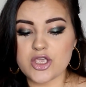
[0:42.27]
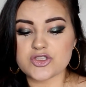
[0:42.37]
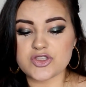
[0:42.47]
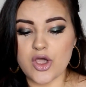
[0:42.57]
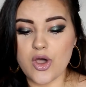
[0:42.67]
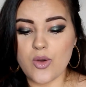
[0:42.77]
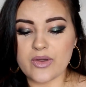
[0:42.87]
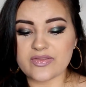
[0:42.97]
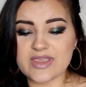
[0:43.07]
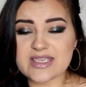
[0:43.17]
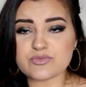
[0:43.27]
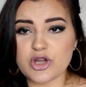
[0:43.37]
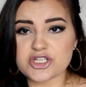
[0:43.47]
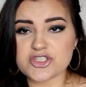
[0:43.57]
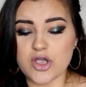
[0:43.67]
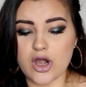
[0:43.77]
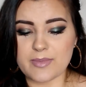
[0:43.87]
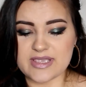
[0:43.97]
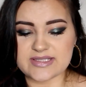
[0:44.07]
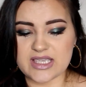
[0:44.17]
So these brushes are
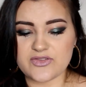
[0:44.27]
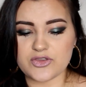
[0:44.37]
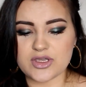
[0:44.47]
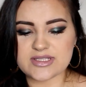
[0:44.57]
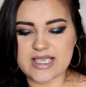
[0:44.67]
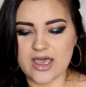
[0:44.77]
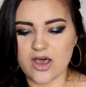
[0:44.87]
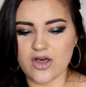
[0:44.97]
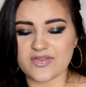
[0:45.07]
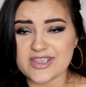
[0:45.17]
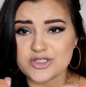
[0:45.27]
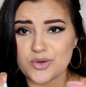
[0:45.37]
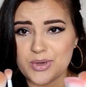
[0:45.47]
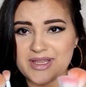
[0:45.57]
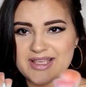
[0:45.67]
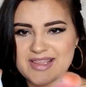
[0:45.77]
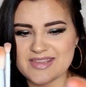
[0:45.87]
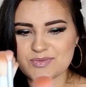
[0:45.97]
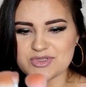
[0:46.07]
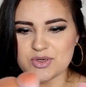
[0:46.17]
amazing. If you can tell, these
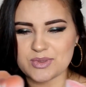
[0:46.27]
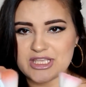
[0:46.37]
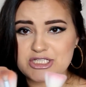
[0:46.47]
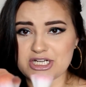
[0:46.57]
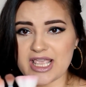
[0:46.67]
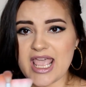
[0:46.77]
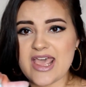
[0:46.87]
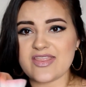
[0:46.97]
ones are really dirty.